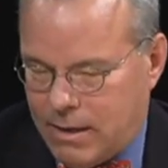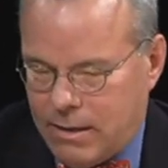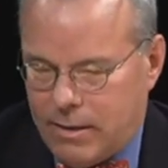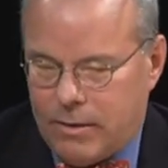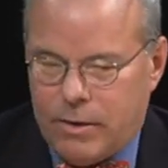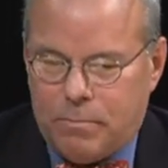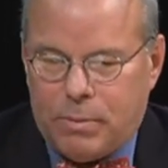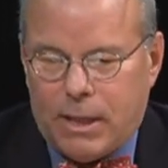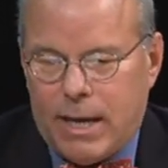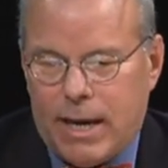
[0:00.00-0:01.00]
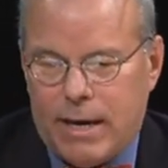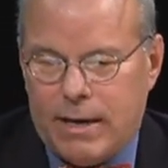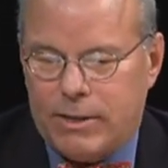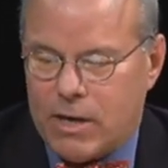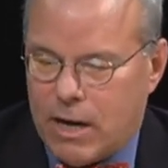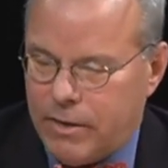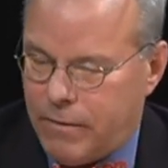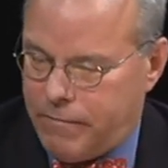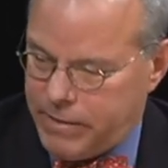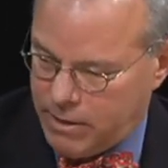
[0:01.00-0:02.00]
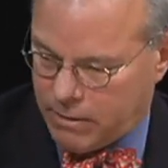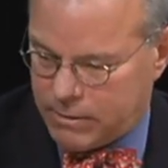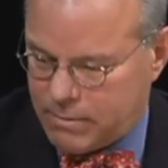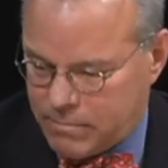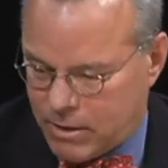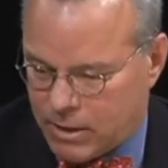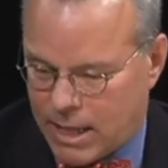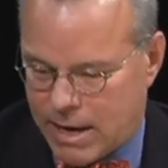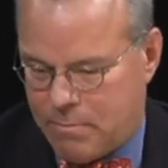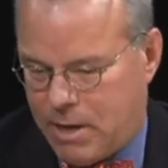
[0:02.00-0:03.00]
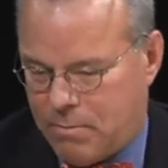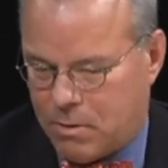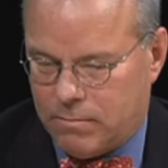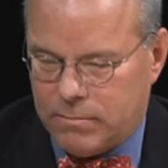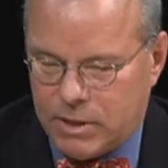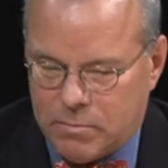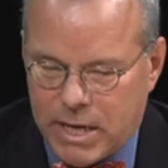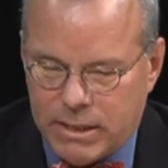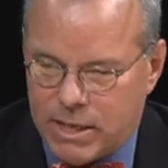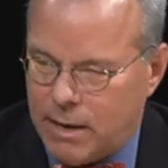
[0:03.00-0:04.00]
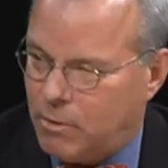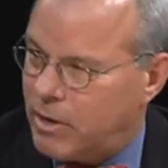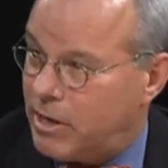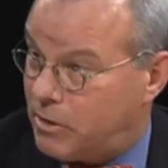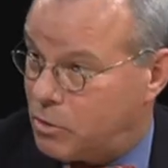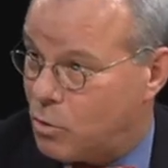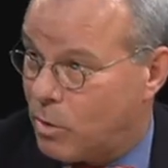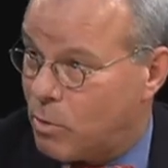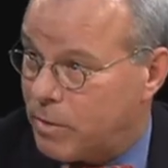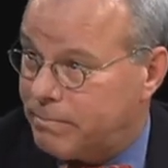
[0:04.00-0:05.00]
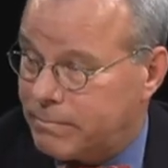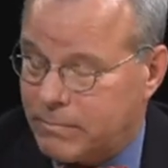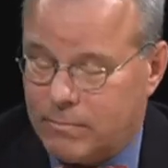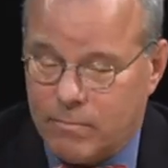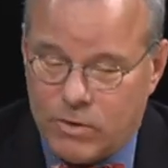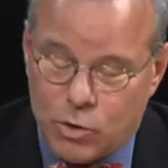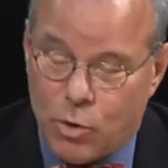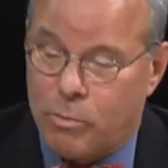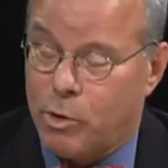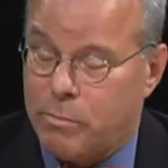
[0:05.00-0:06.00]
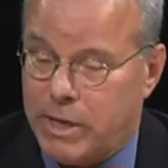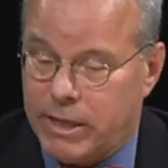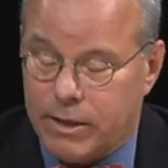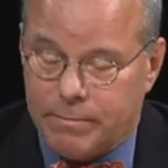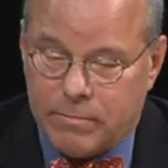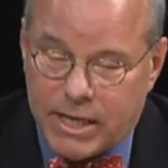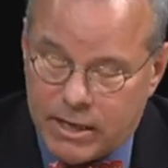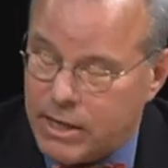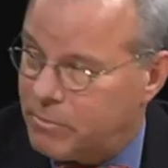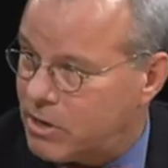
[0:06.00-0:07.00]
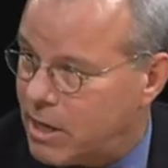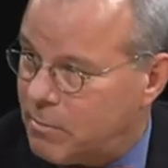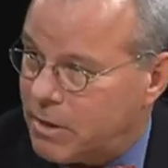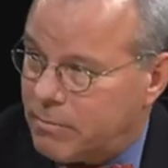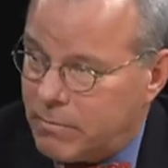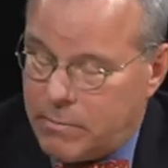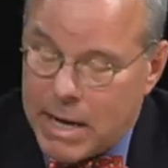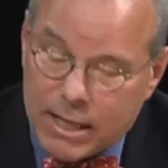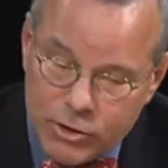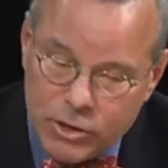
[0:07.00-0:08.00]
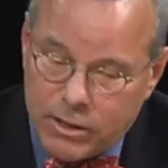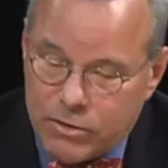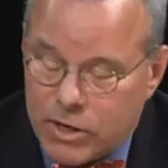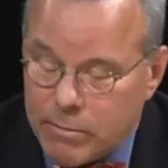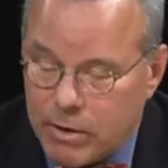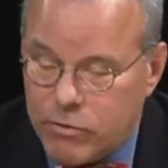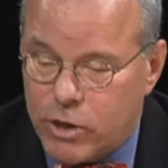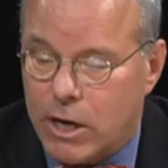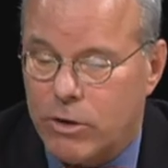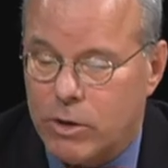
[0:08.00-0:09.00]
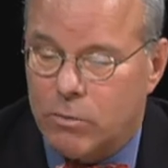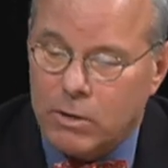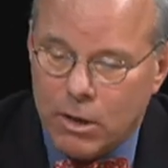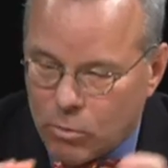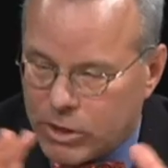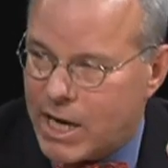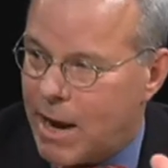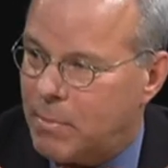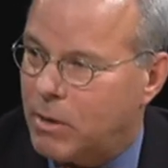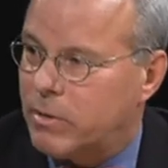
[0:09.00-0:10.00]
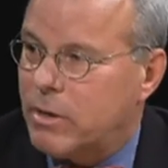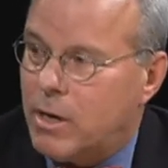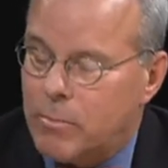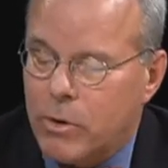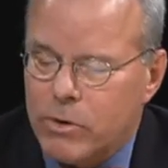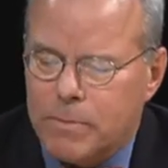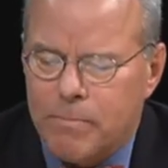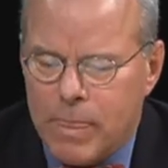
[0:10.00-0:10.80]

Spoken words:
The play is on the field. A lot of people spend time looking at the scoreboard. The scoreboard being the income statement, the balance sheet, statement of change, what's happening with the numbers.